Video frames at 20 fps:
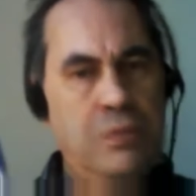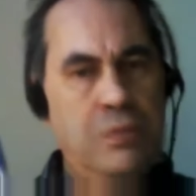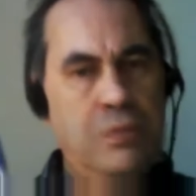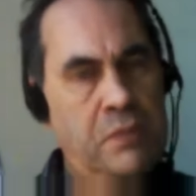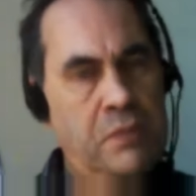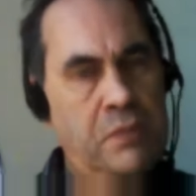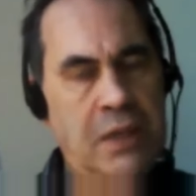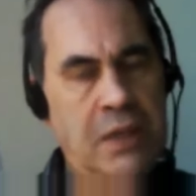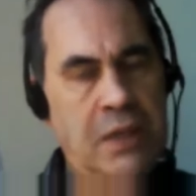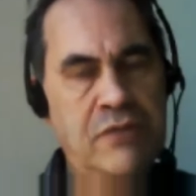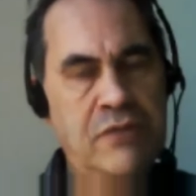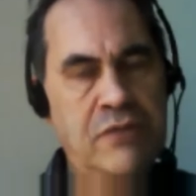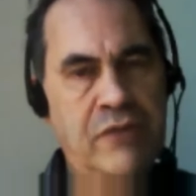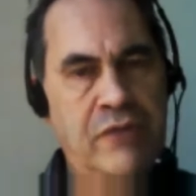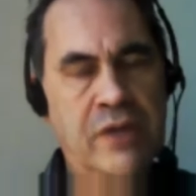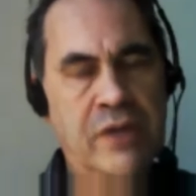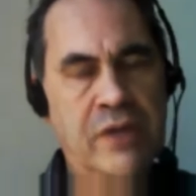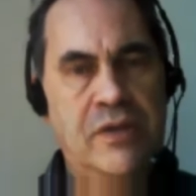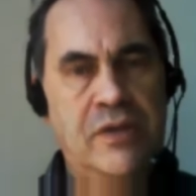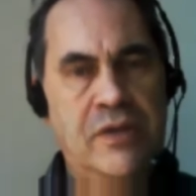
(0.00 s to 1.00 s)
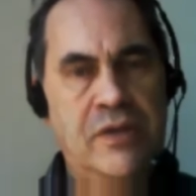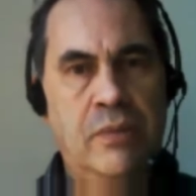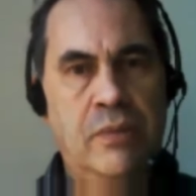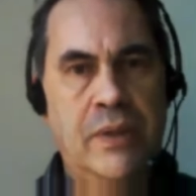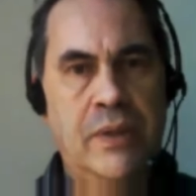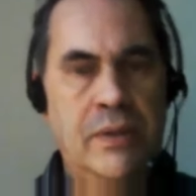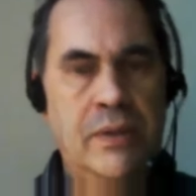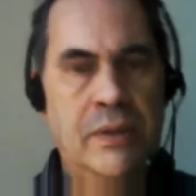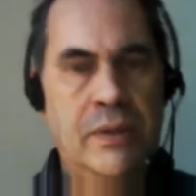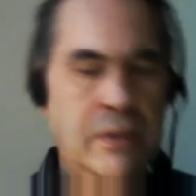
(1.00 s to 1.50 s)
Here's a very simple
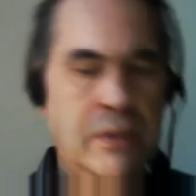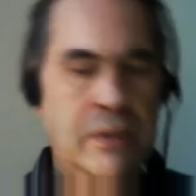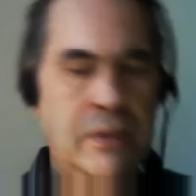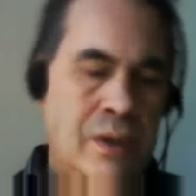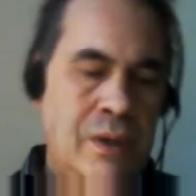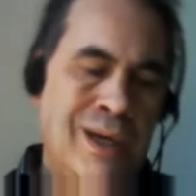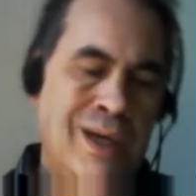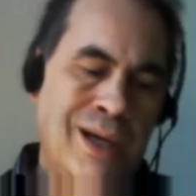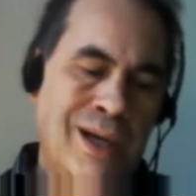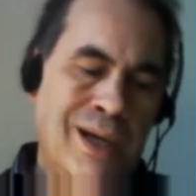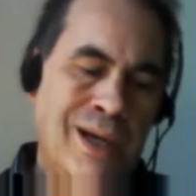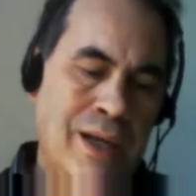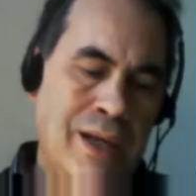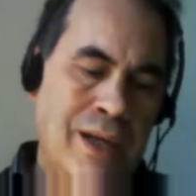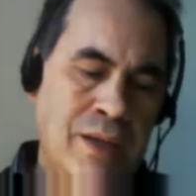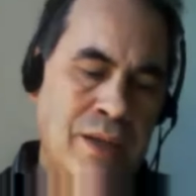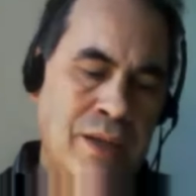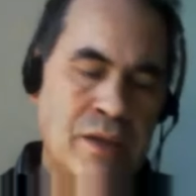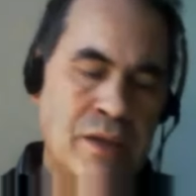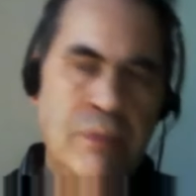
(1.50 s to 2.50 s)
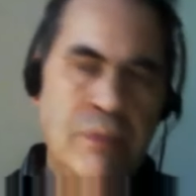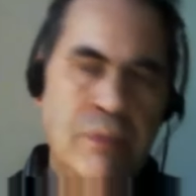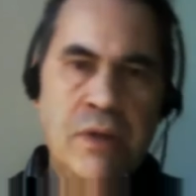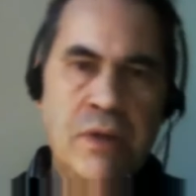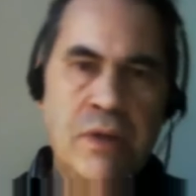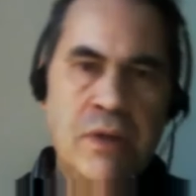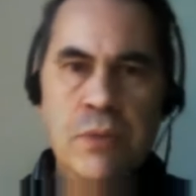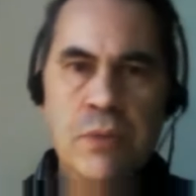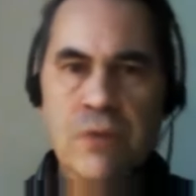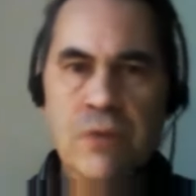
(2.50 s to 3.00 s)
one: an insight becomes
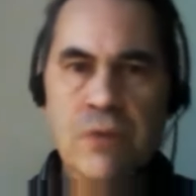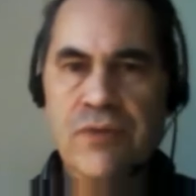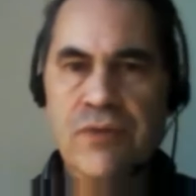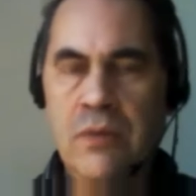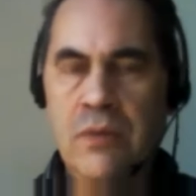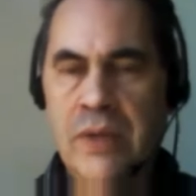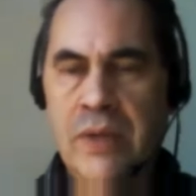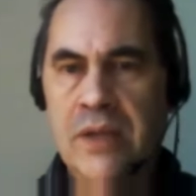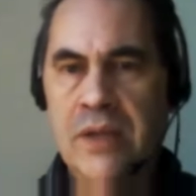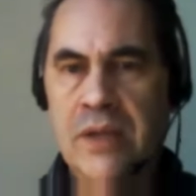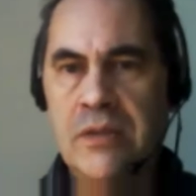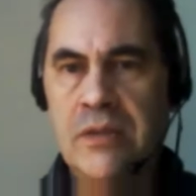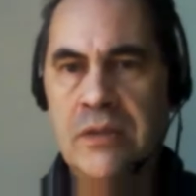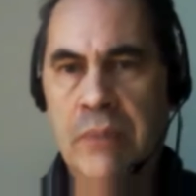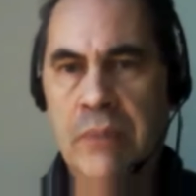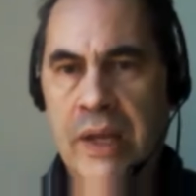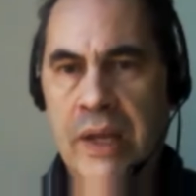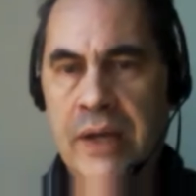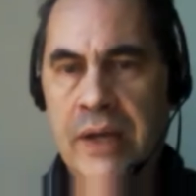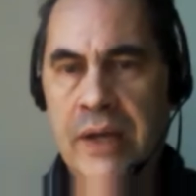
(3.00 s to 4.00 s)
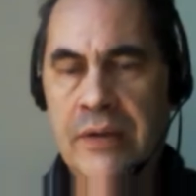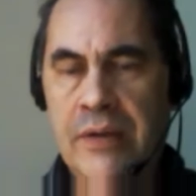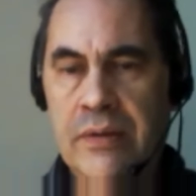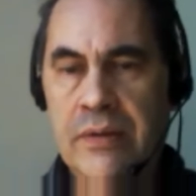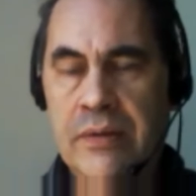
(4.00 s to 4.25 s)
beautiful when it's applied.